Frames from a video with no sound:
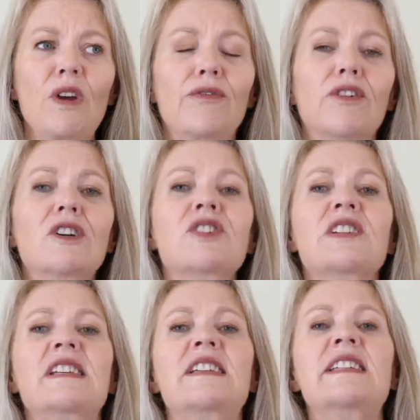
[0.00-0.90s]

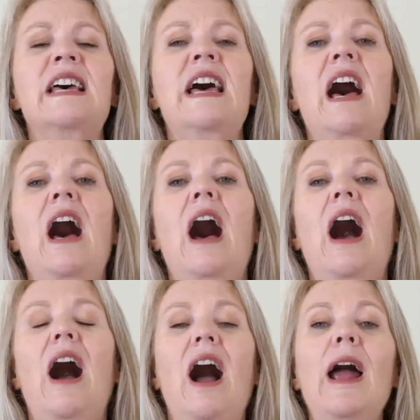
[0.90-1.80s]
versus
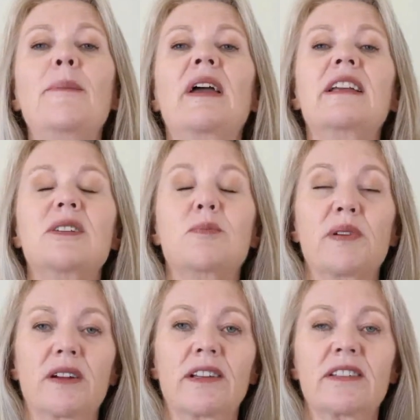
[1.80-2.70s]
I'm
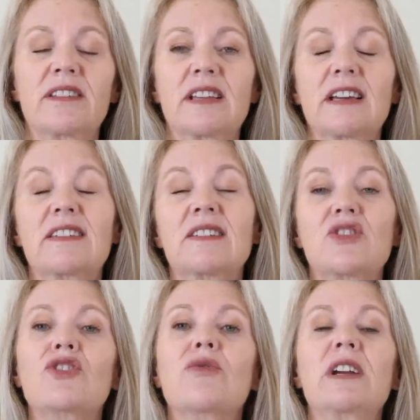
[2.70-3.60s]
experiencing a
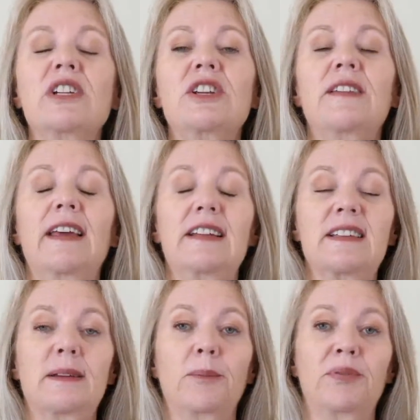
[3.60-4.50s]
situation that
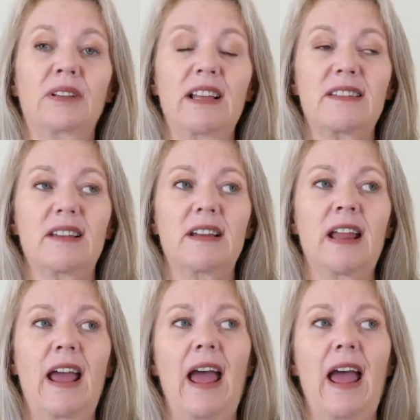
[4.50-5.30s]
isn't pleasant